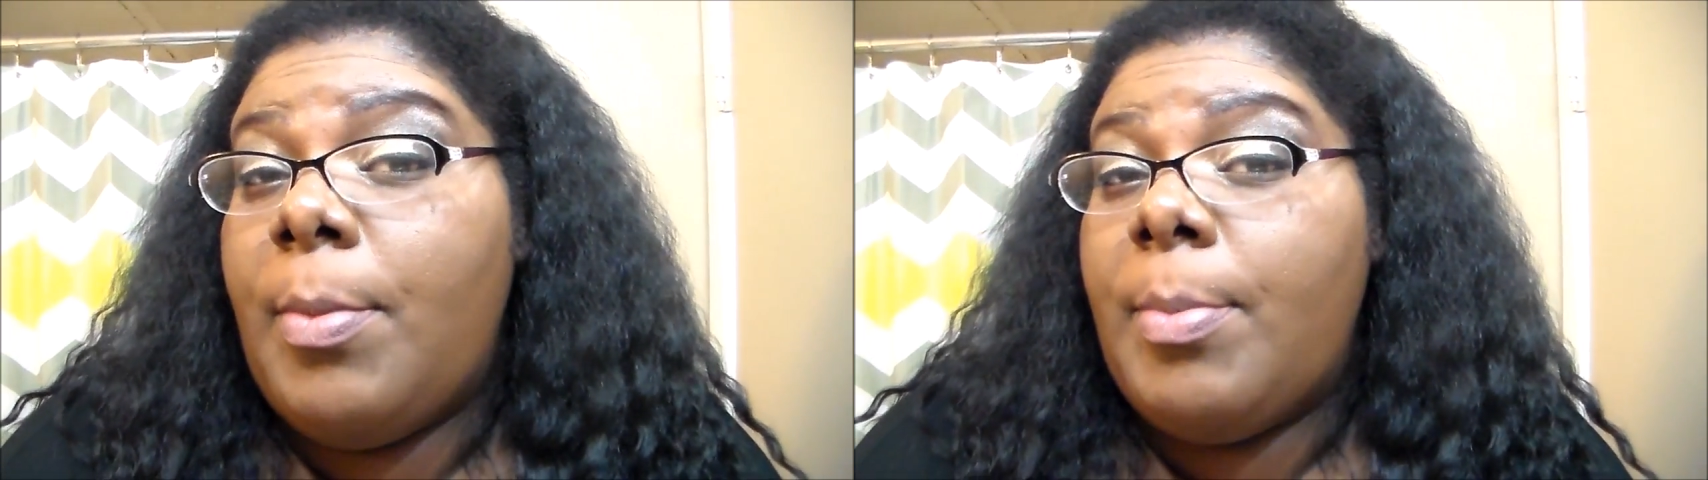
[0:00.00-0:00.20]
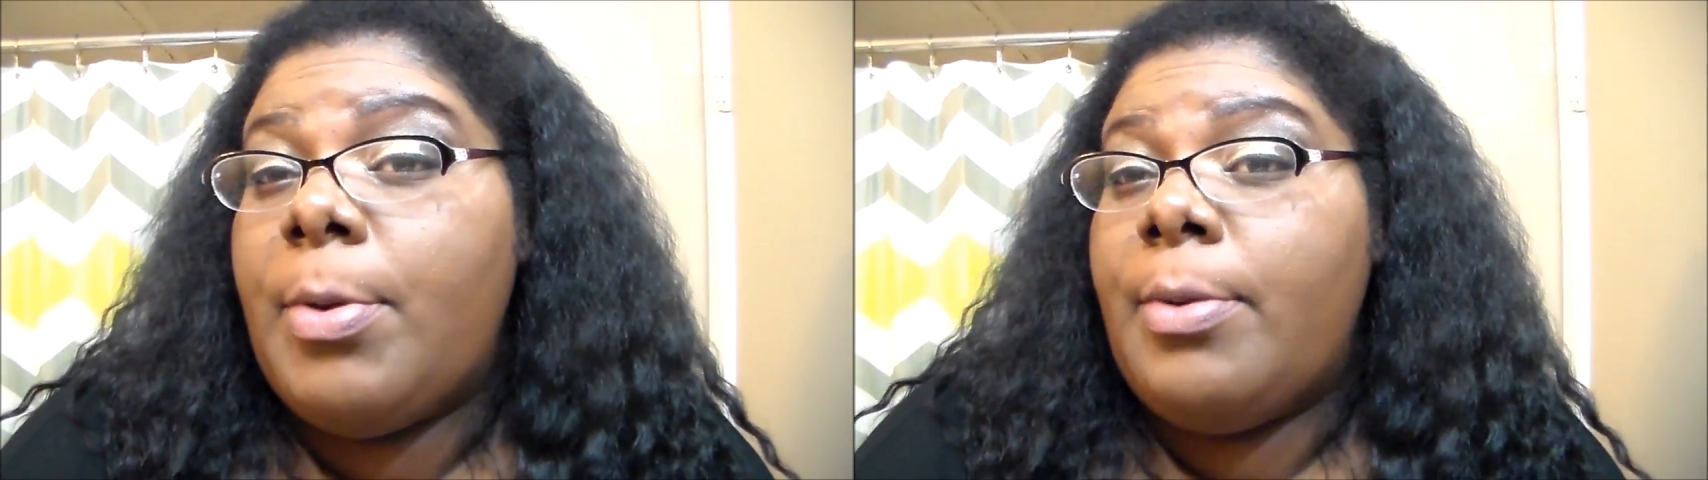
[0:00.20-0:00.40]

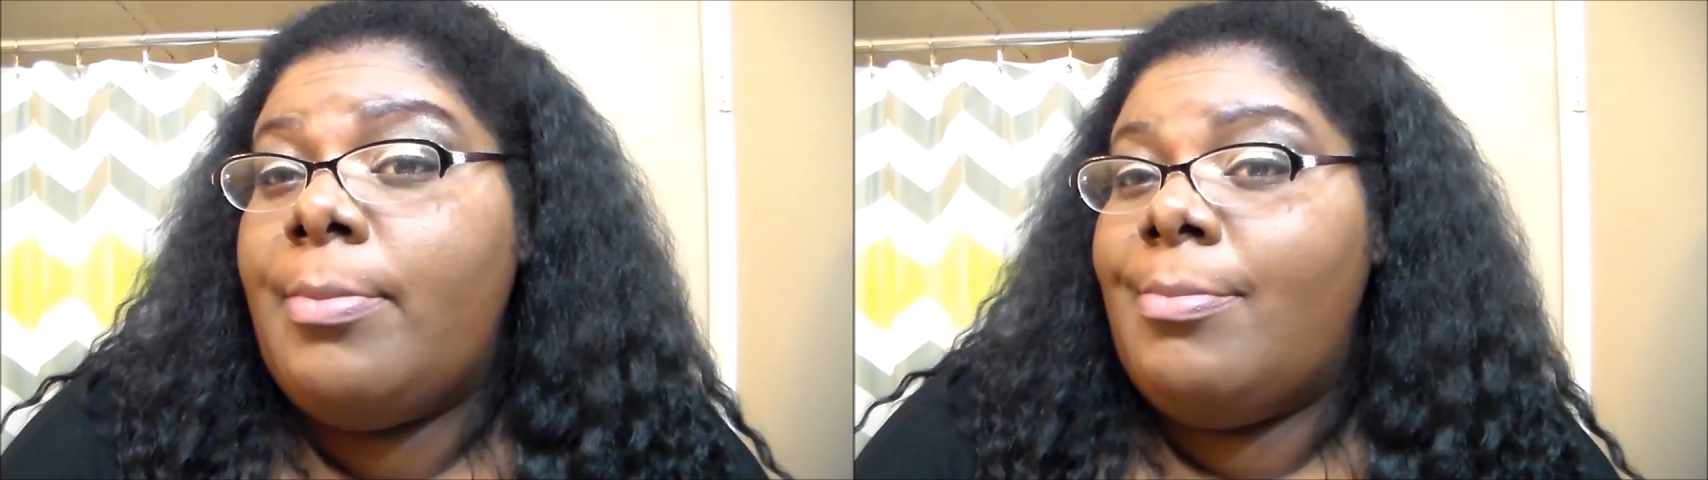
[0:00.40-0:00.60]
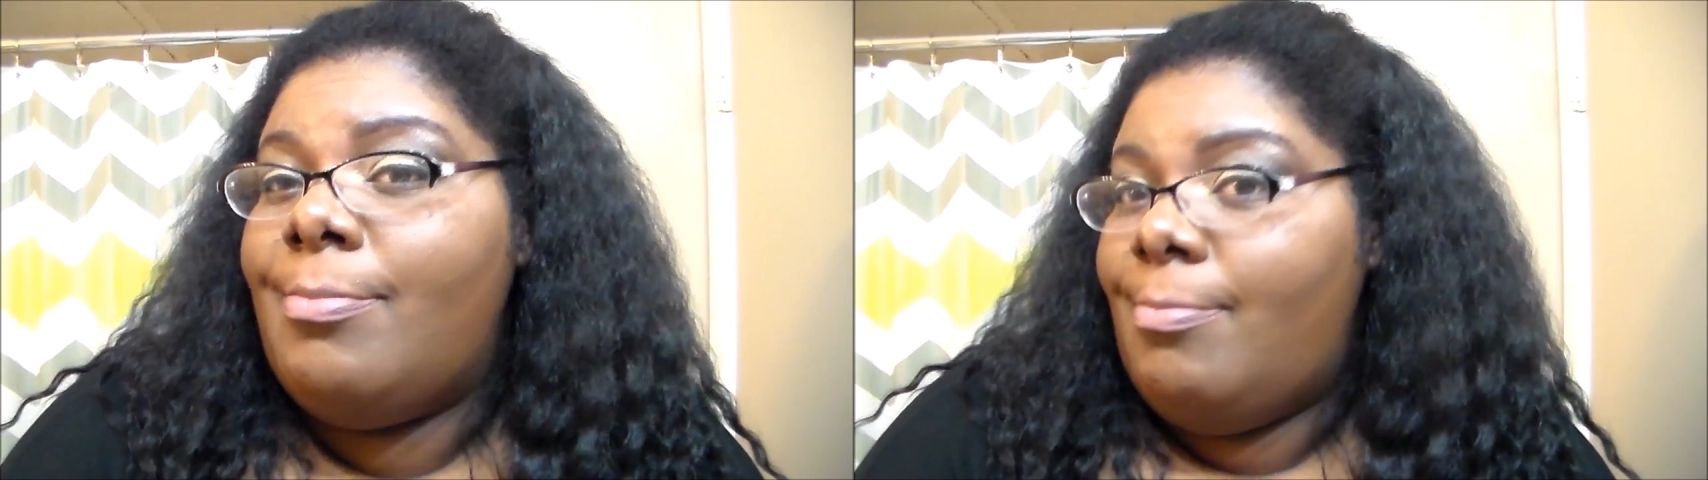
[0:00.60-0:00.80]
remember?
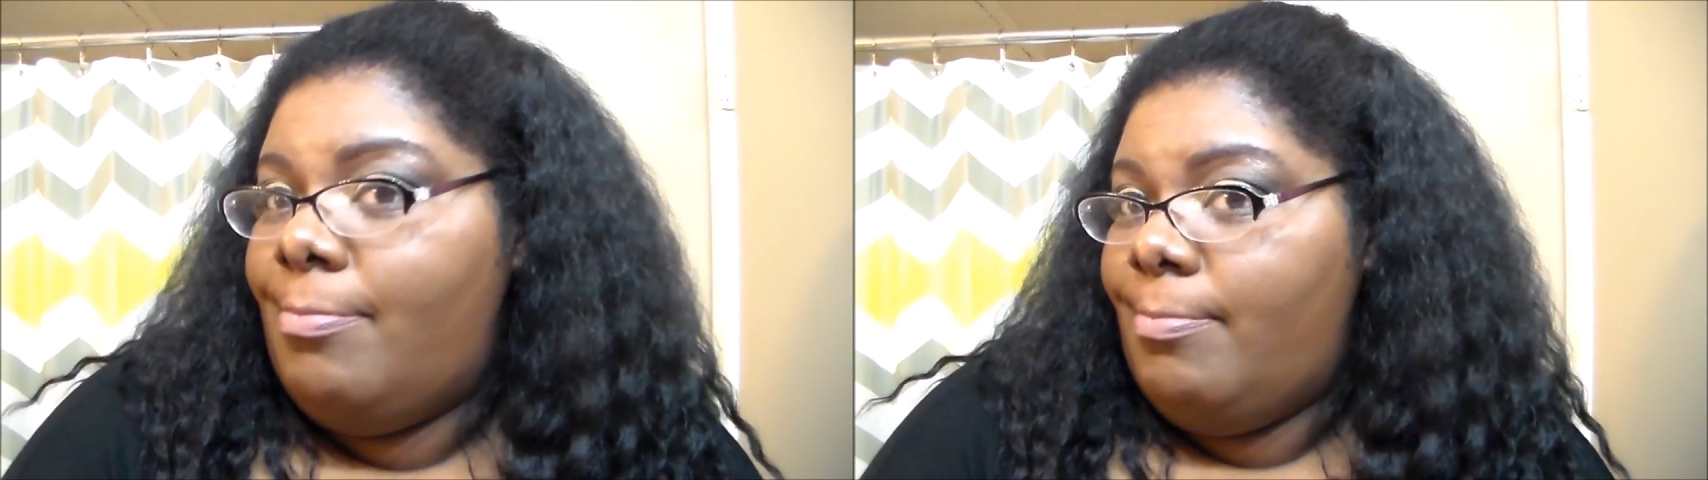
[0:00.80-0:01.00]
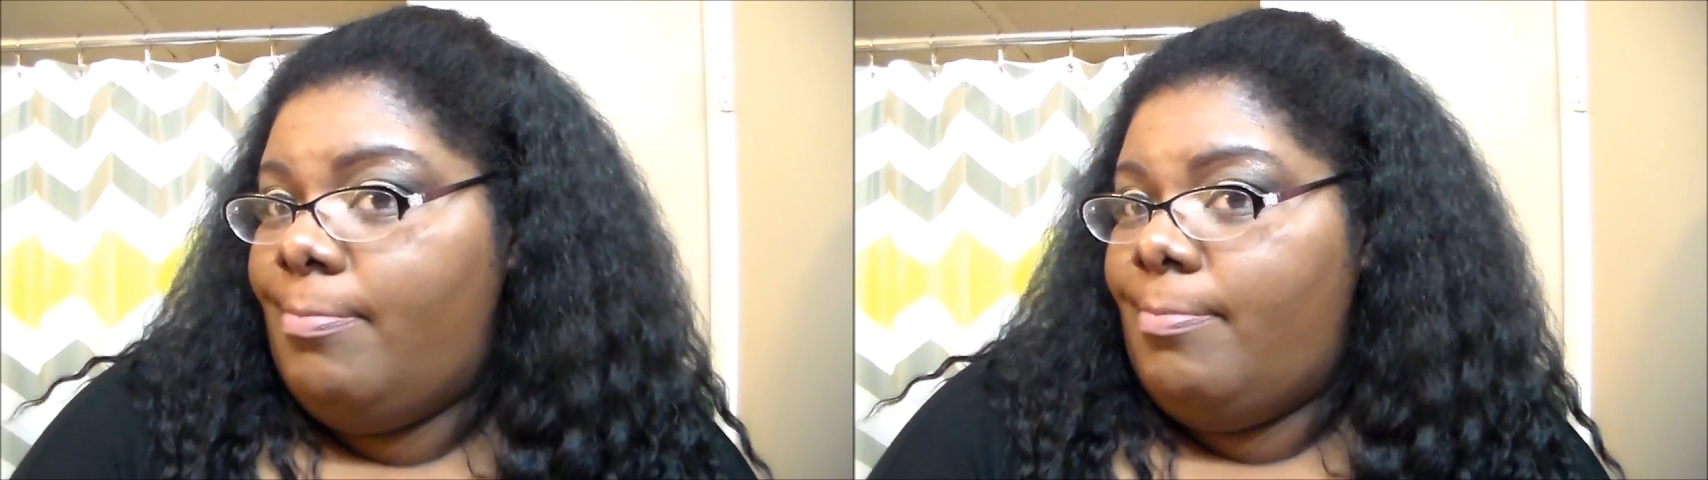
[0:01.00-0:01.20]

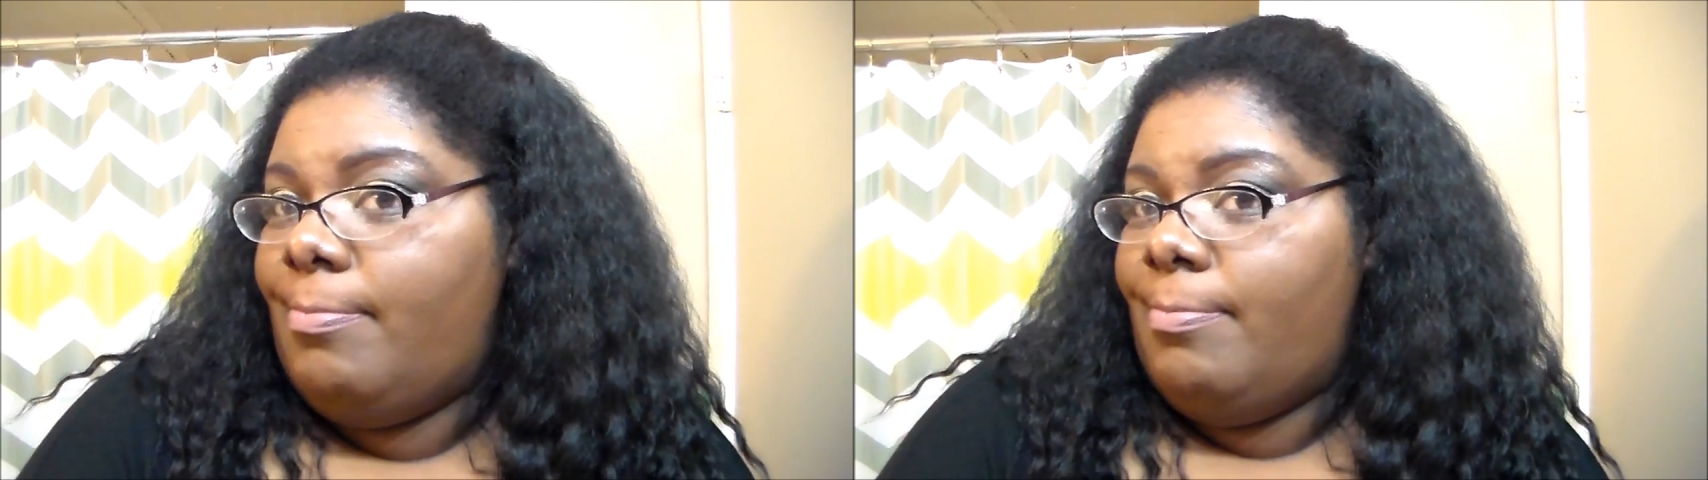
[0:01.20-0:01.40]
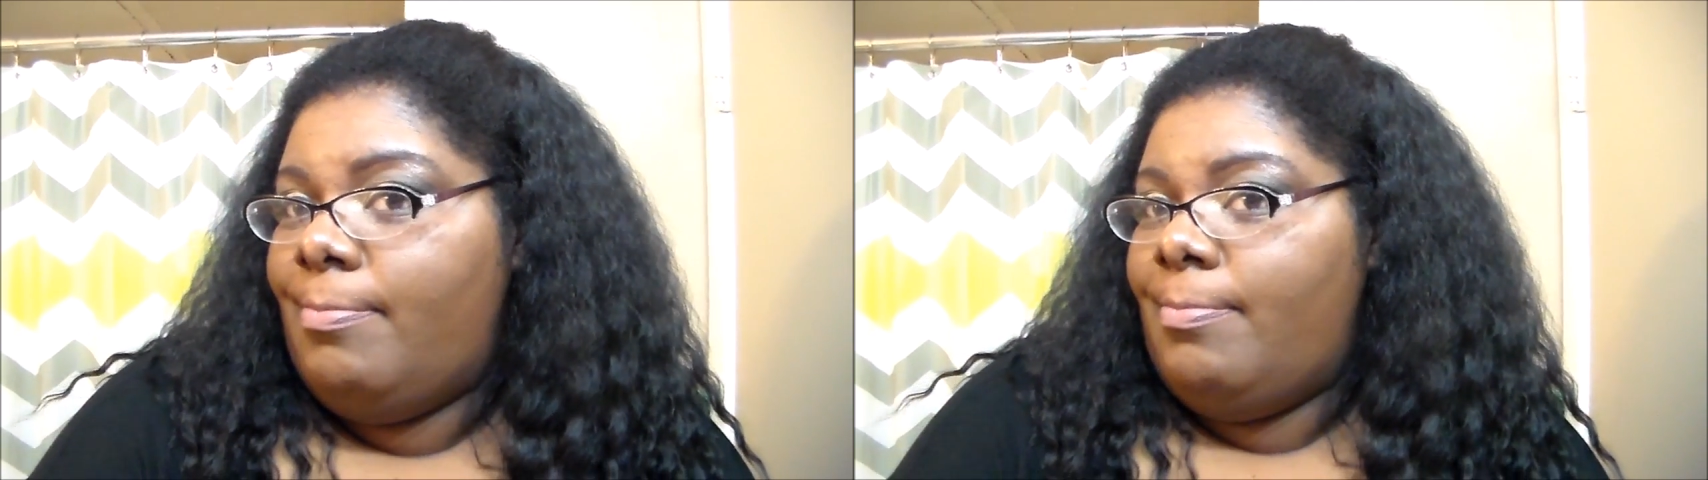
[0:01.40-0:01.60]
Hmm.